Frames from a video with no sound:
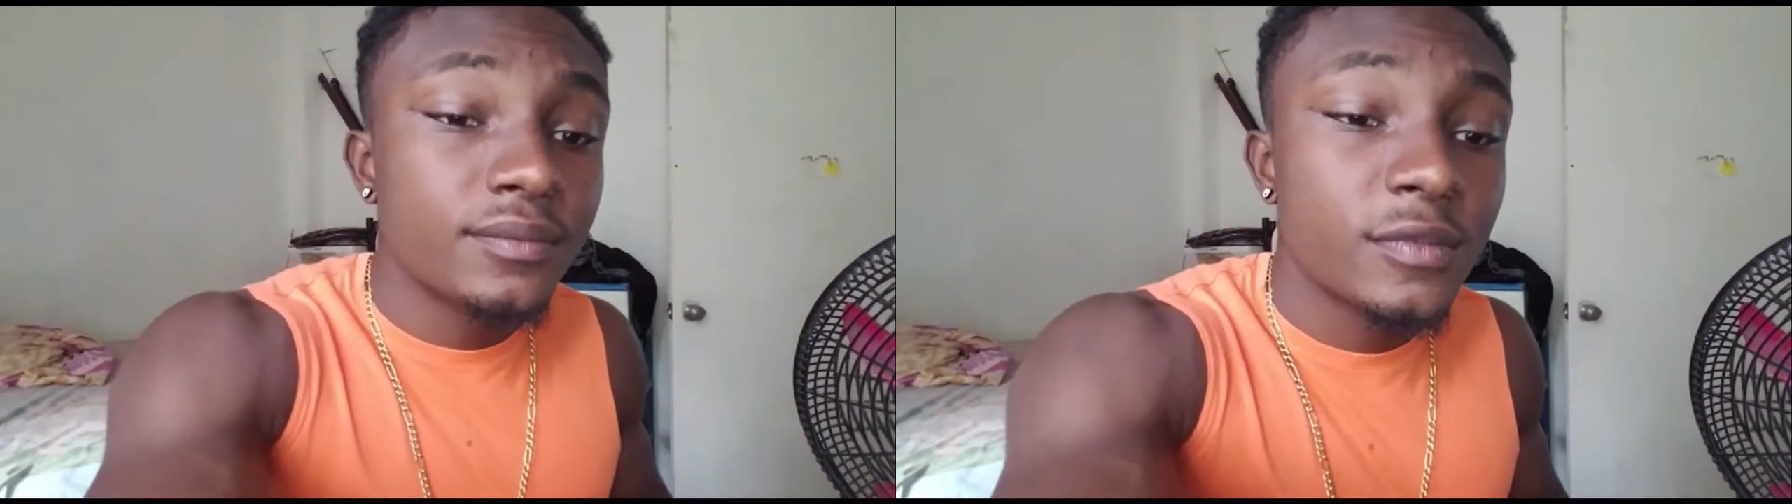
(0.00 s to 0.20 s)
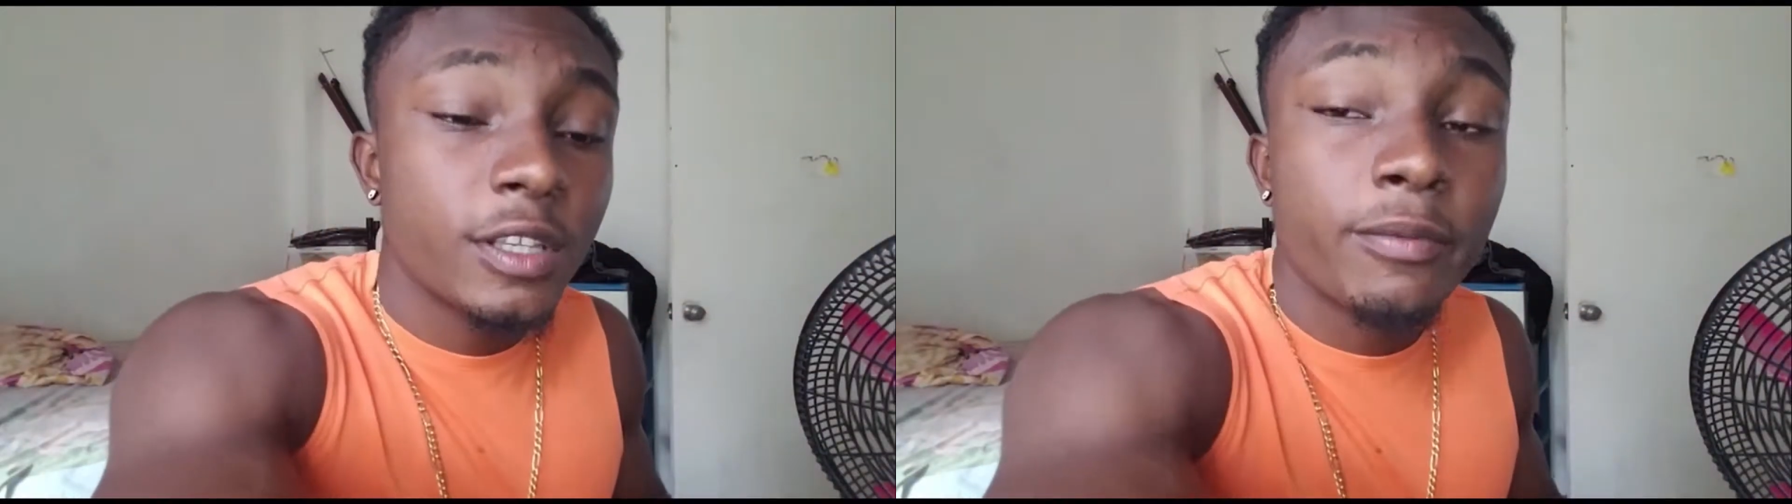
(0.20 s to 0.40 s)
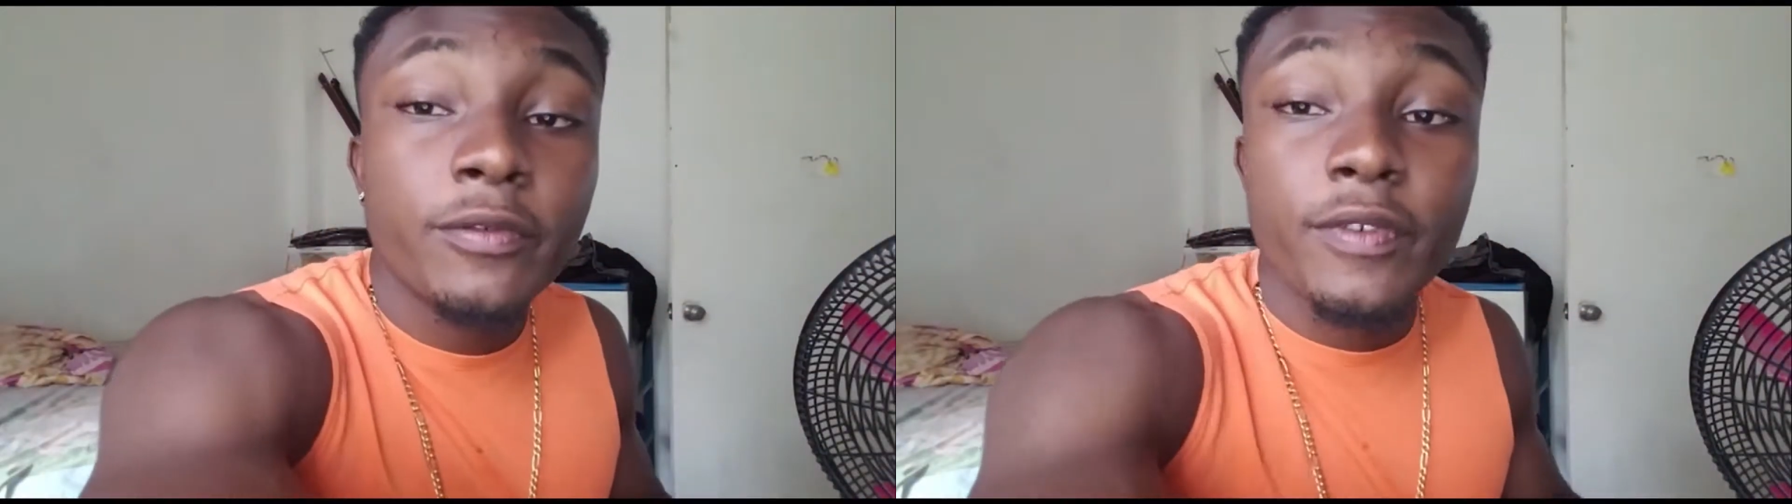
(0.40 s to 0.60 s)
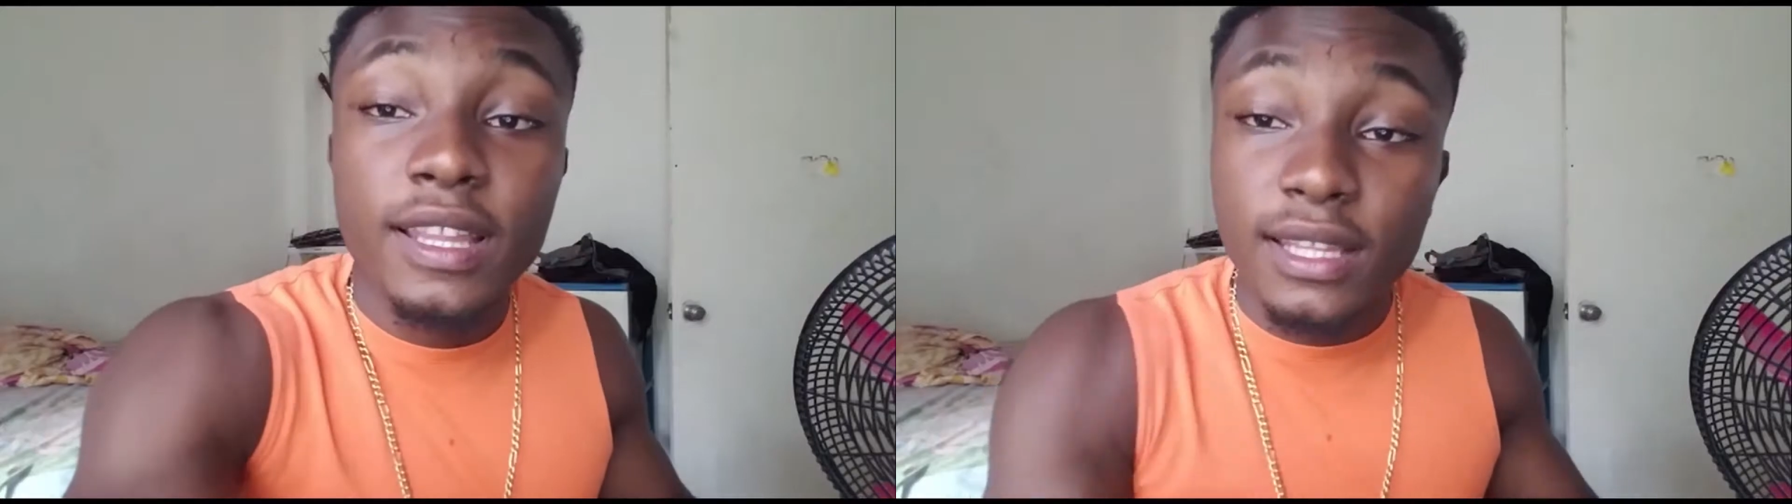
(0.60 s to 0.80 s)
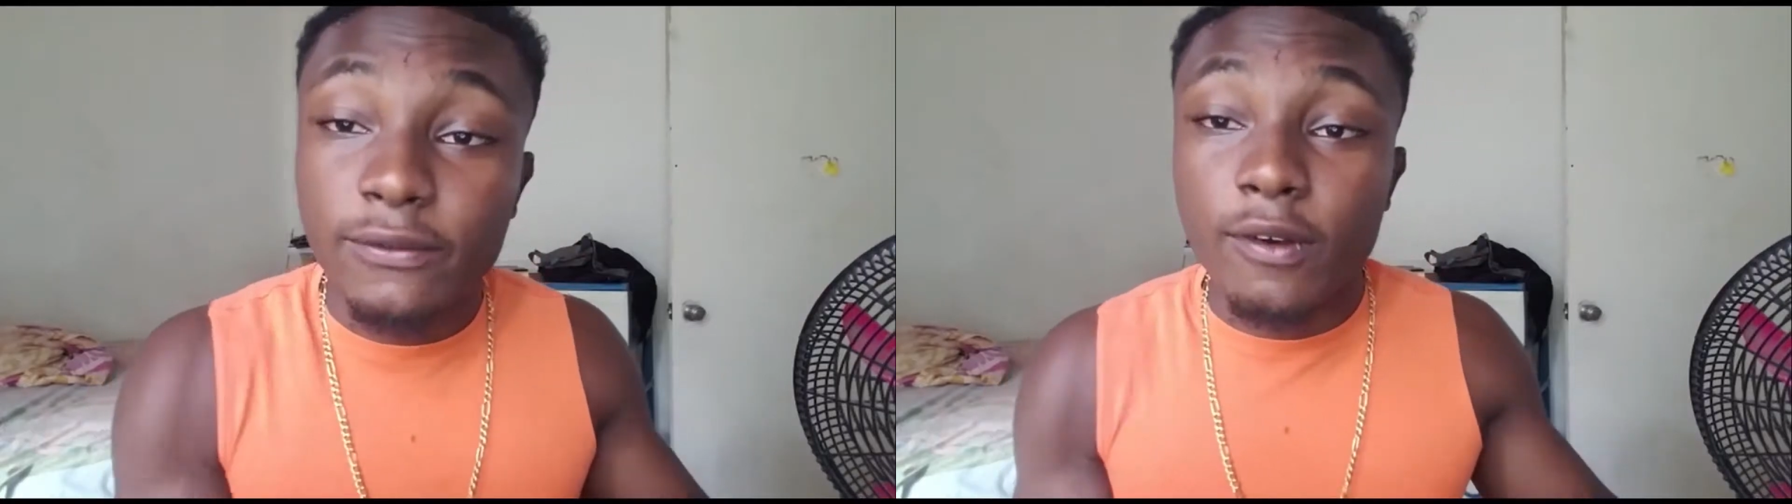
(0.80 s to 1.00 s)
To
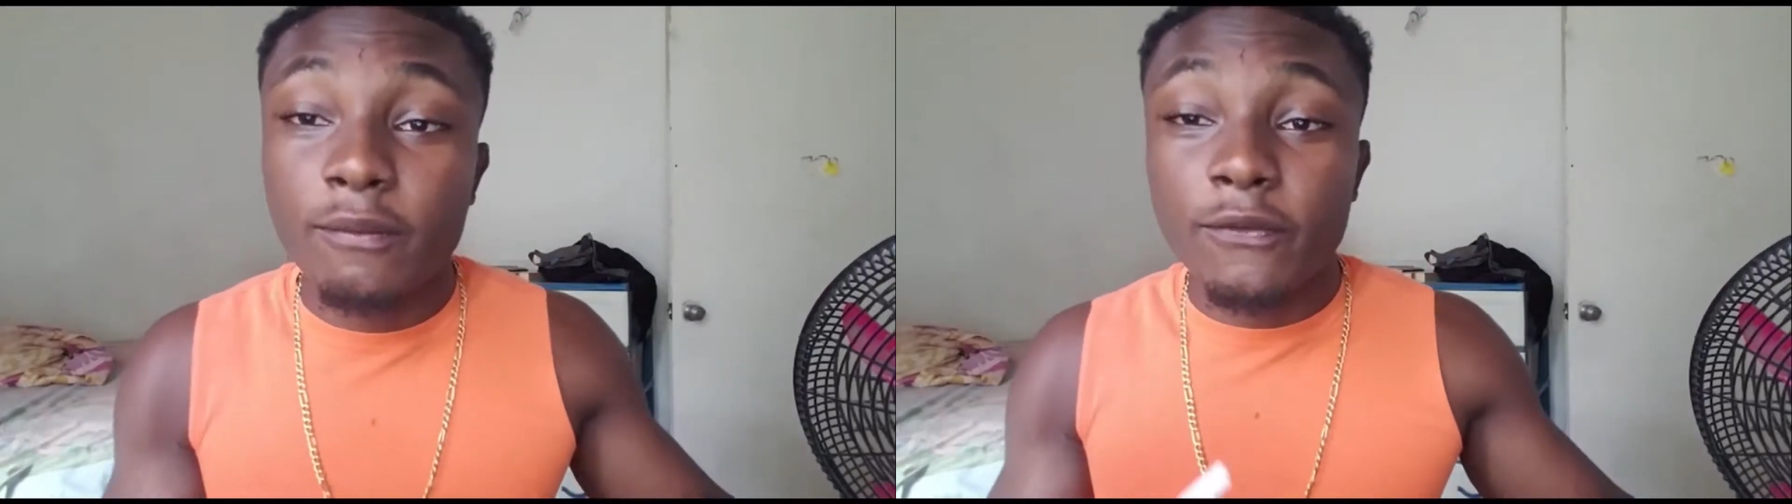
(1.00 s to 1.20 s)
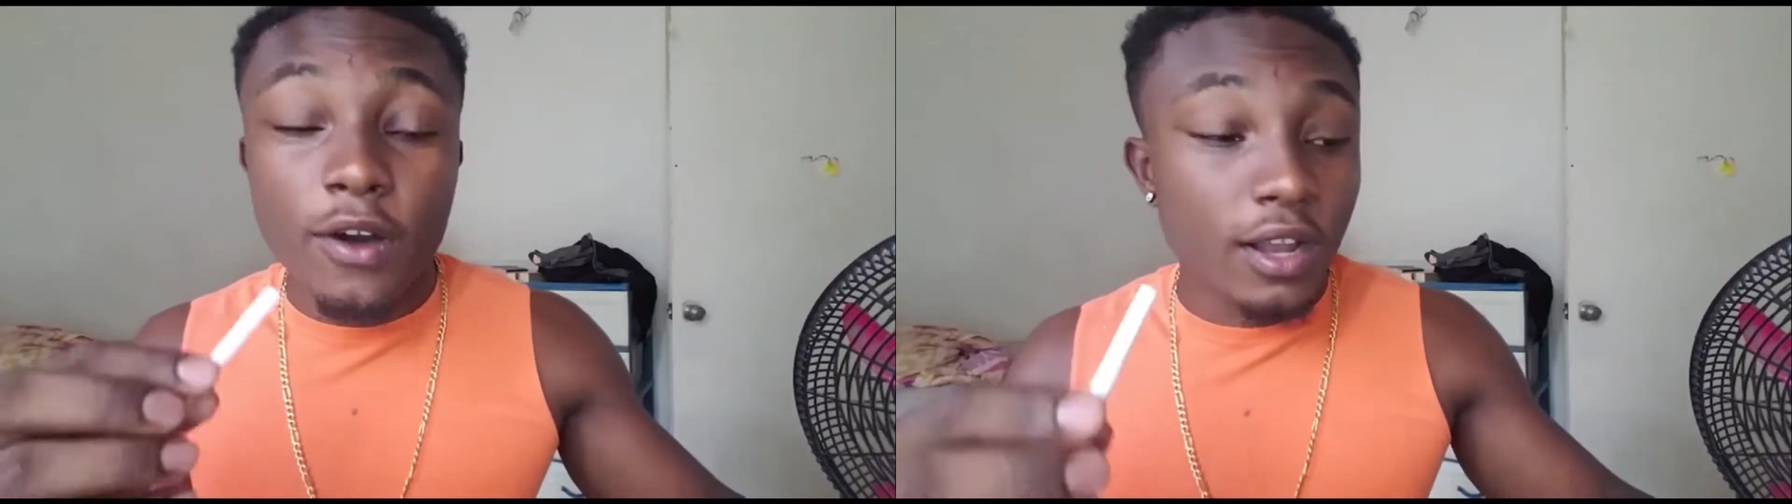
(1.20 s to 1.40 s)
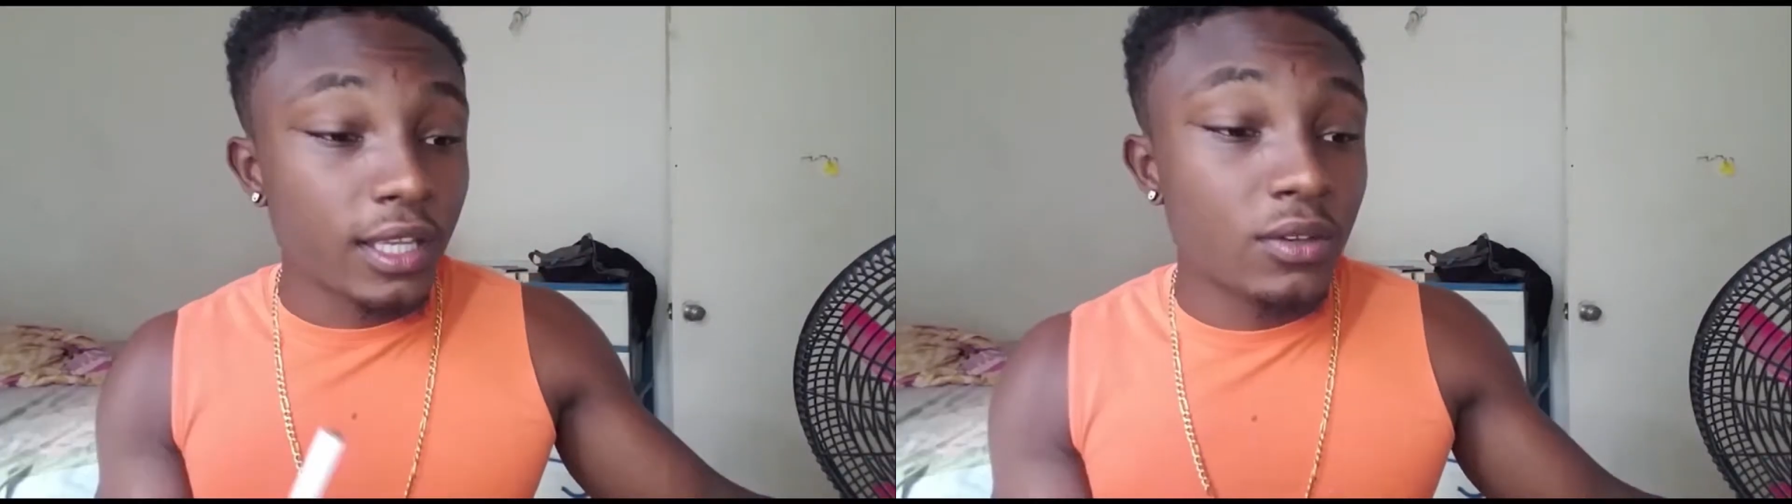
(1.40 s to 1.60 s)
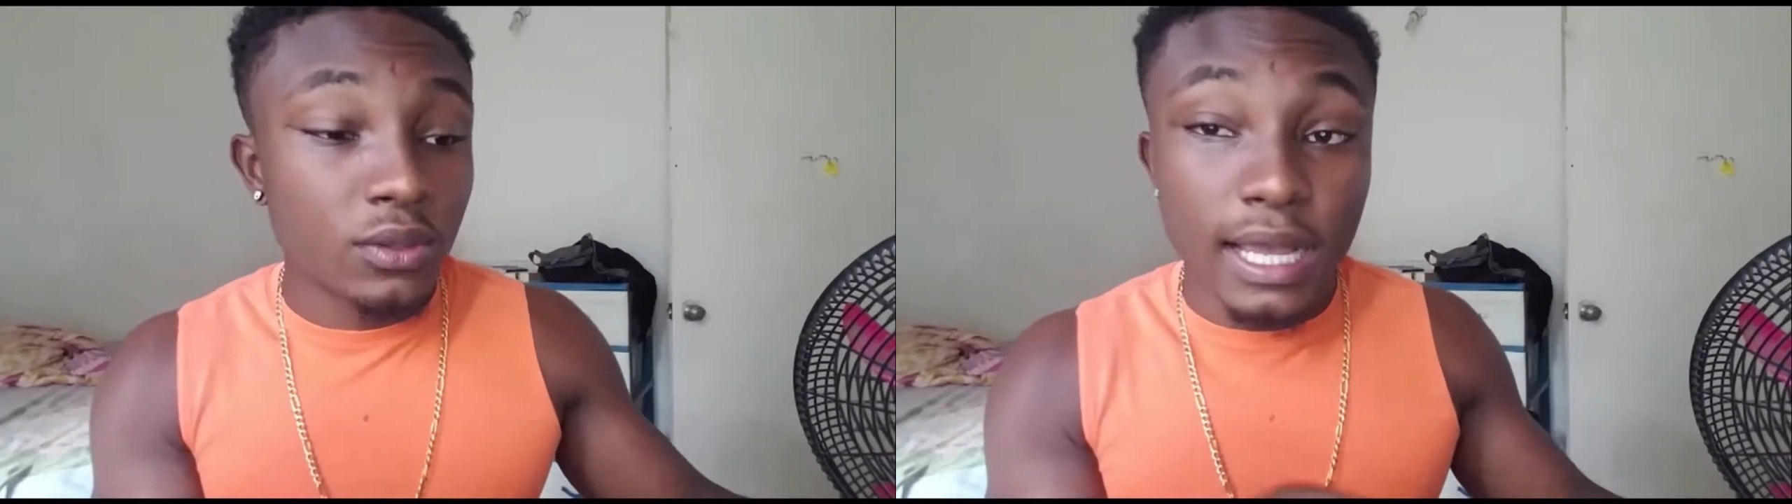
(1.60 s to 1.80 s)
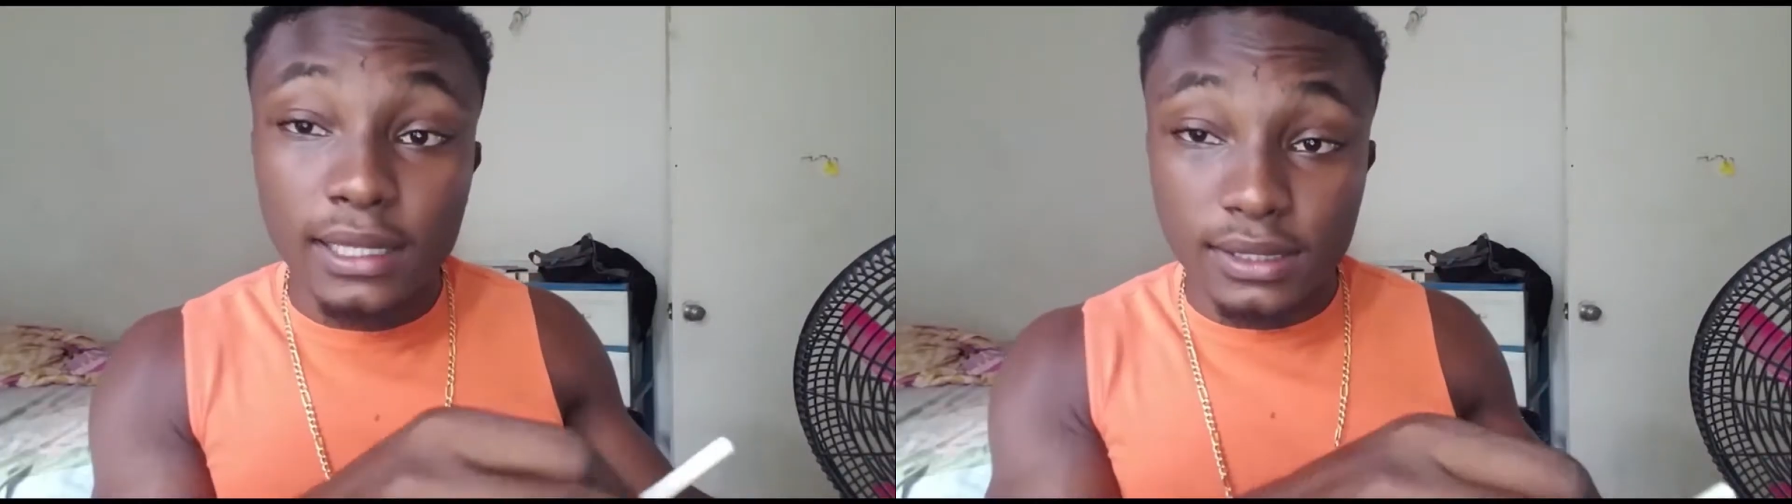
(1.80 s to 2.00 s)
prevent it from fogging, do
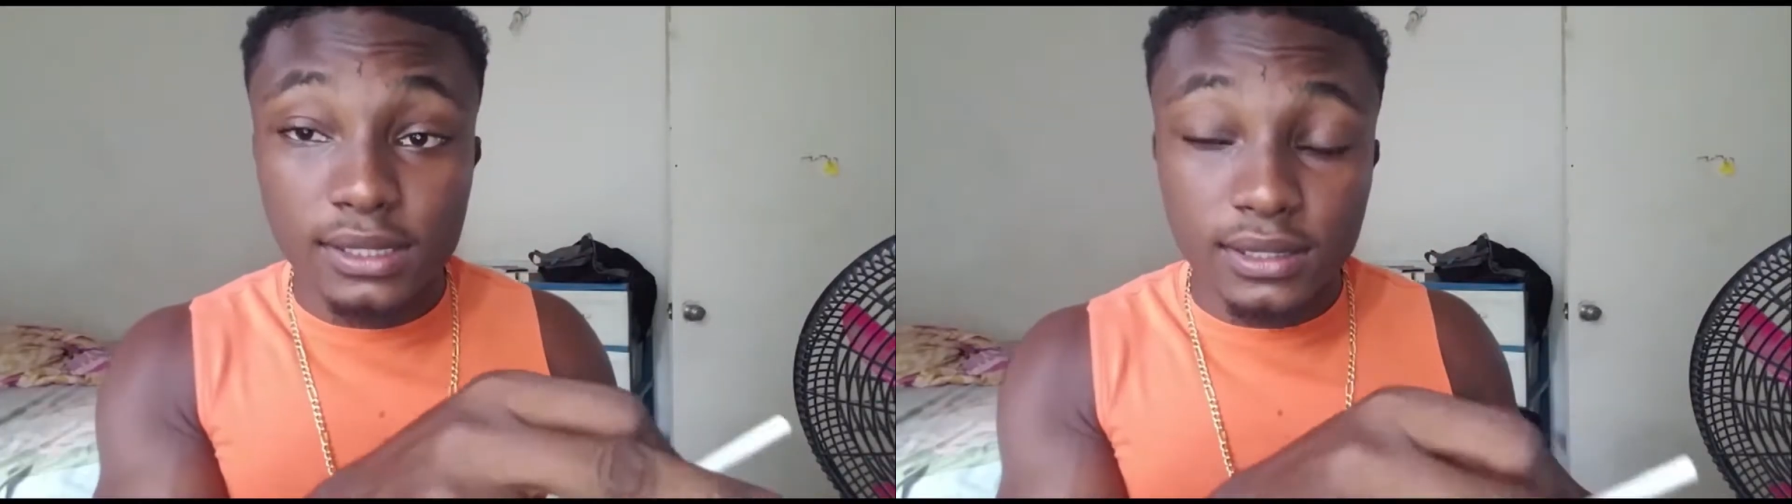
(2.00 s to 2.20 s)
that.